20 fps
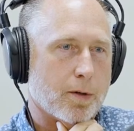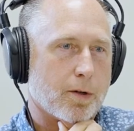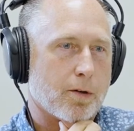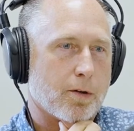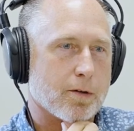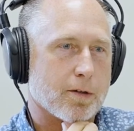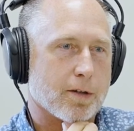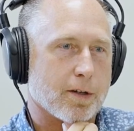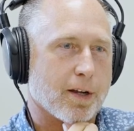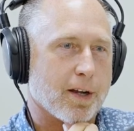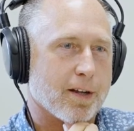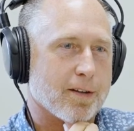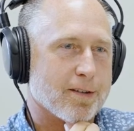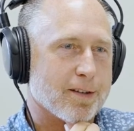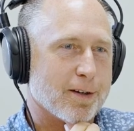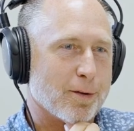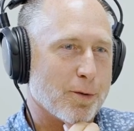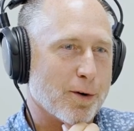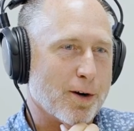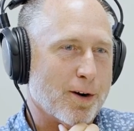builders in Kansas
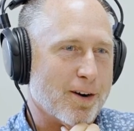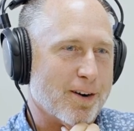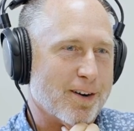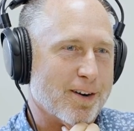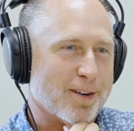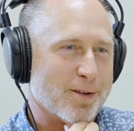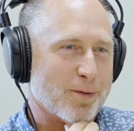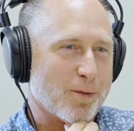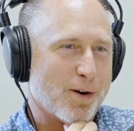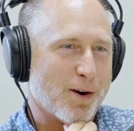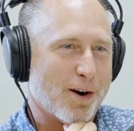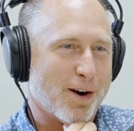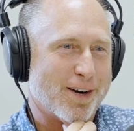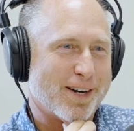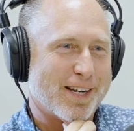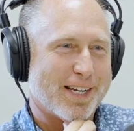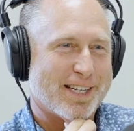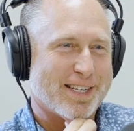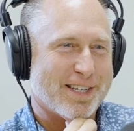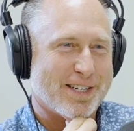City. We're hard to
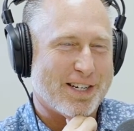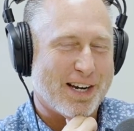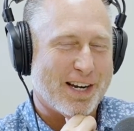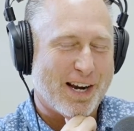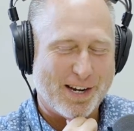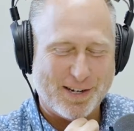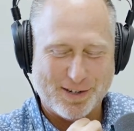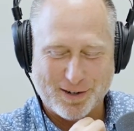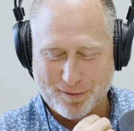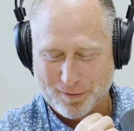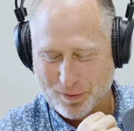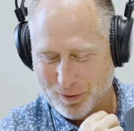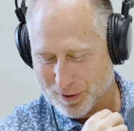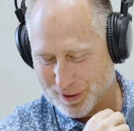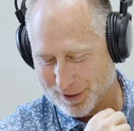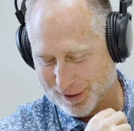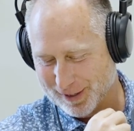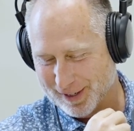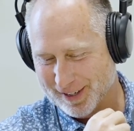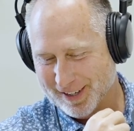get to change,
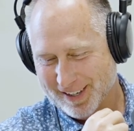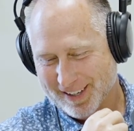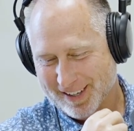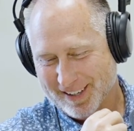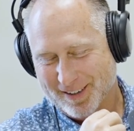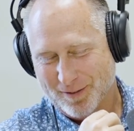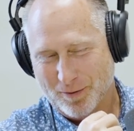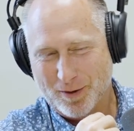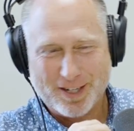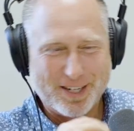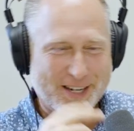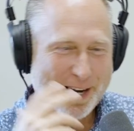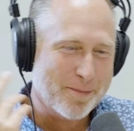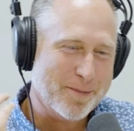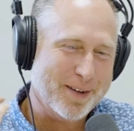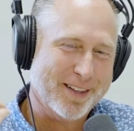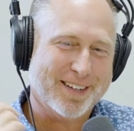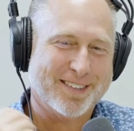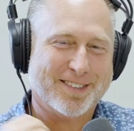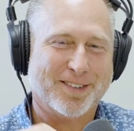unfortunately. Which, I
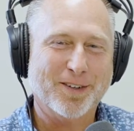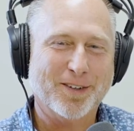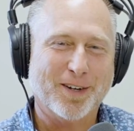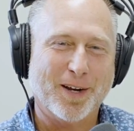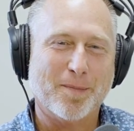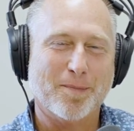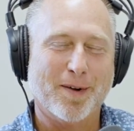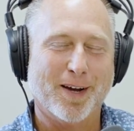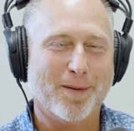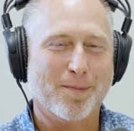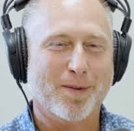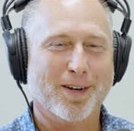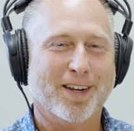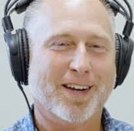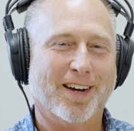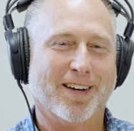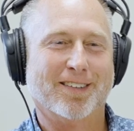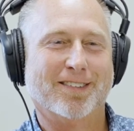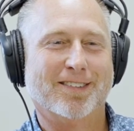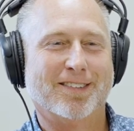mean, that's good and bad. But
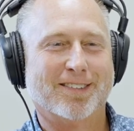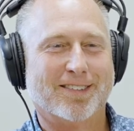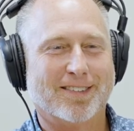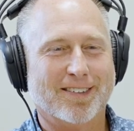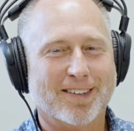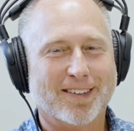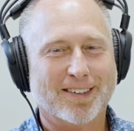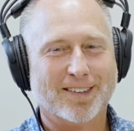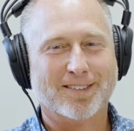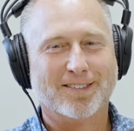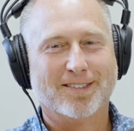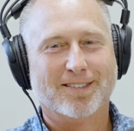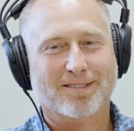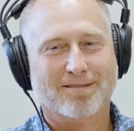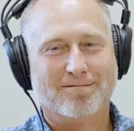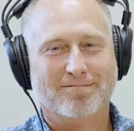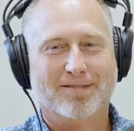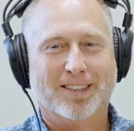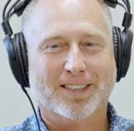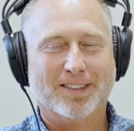yeah, it's
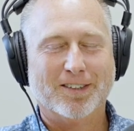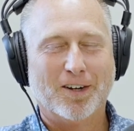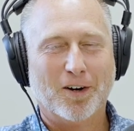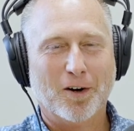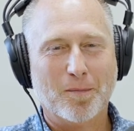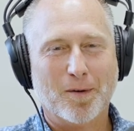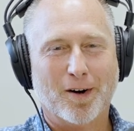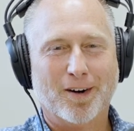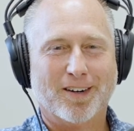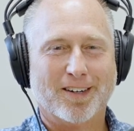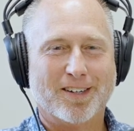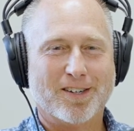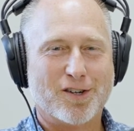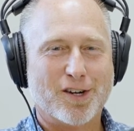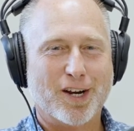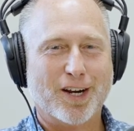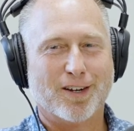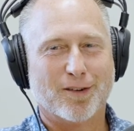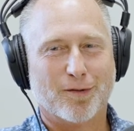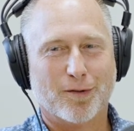a hard market to
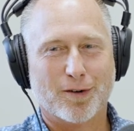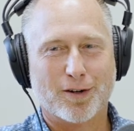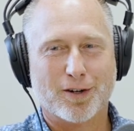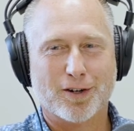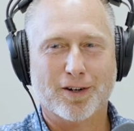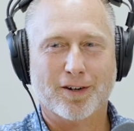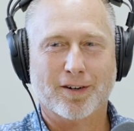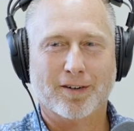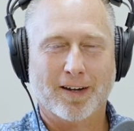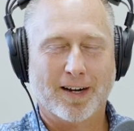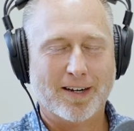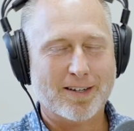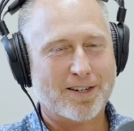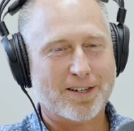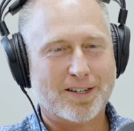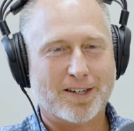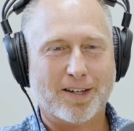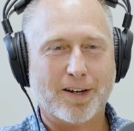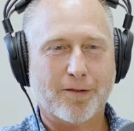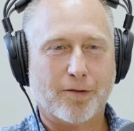change for sure, and it's
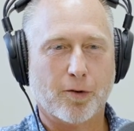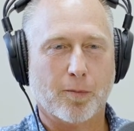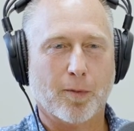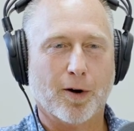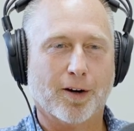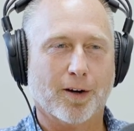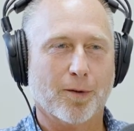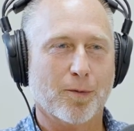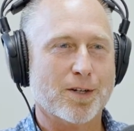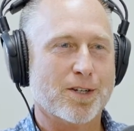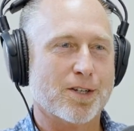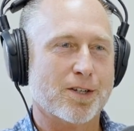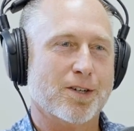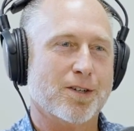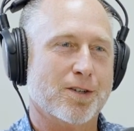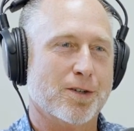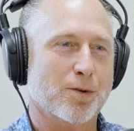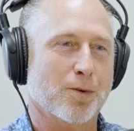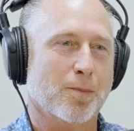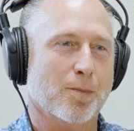just a different market, which is
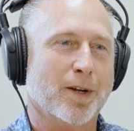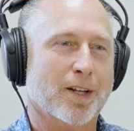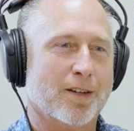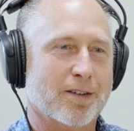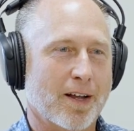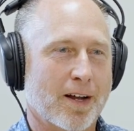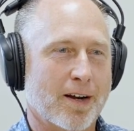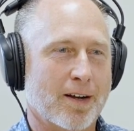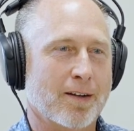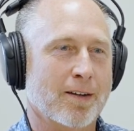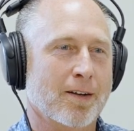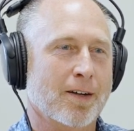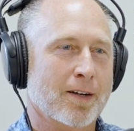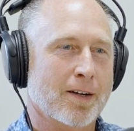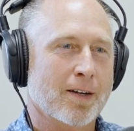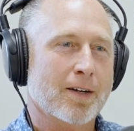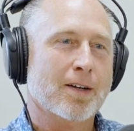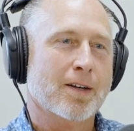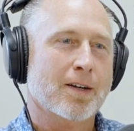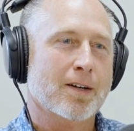good too. I mean, there's a lot
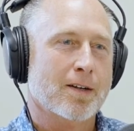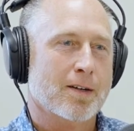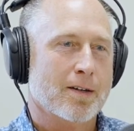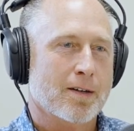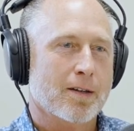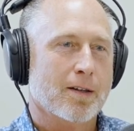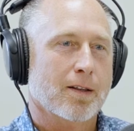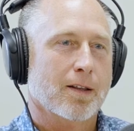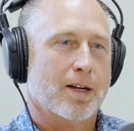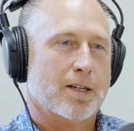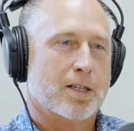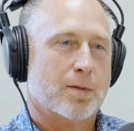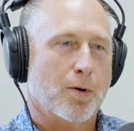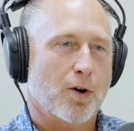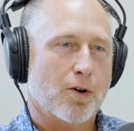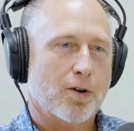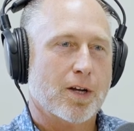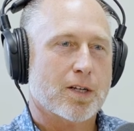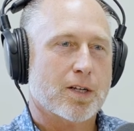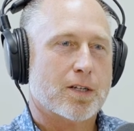of
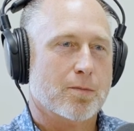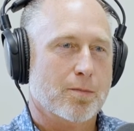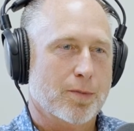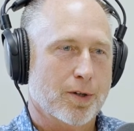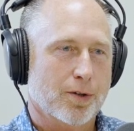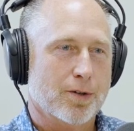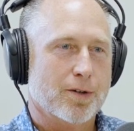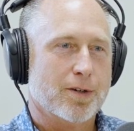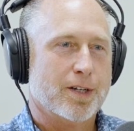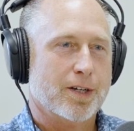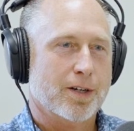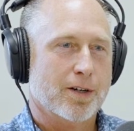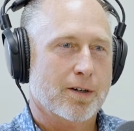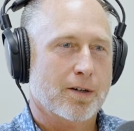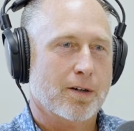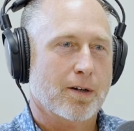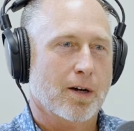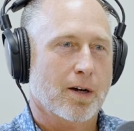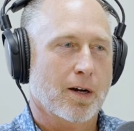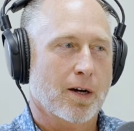small custom builders here,
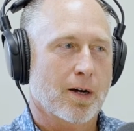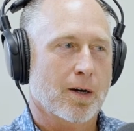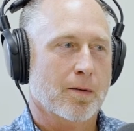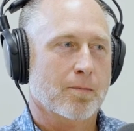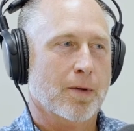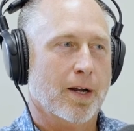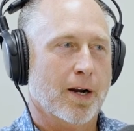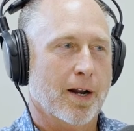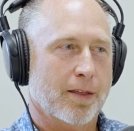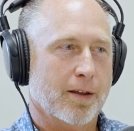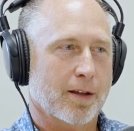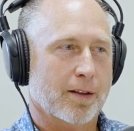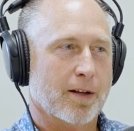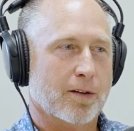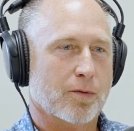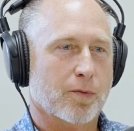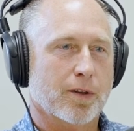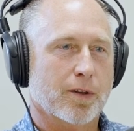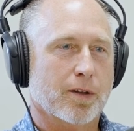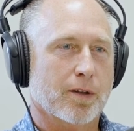and I think
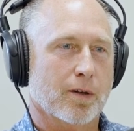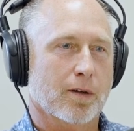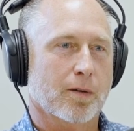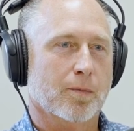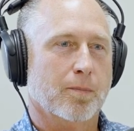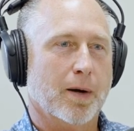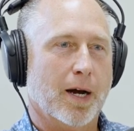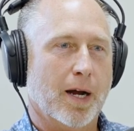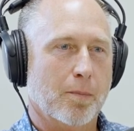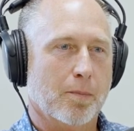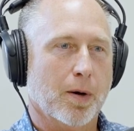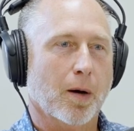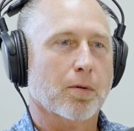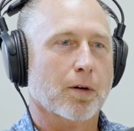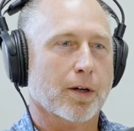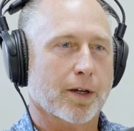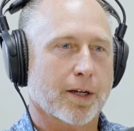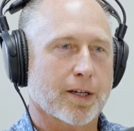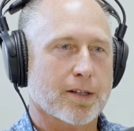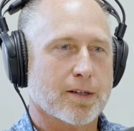that's what the buying
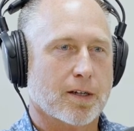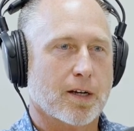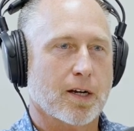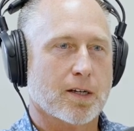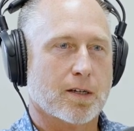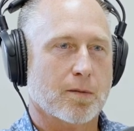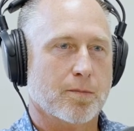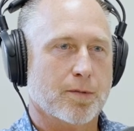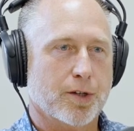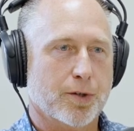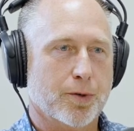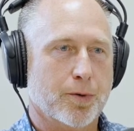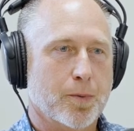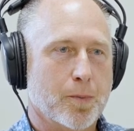public gets accustomed to.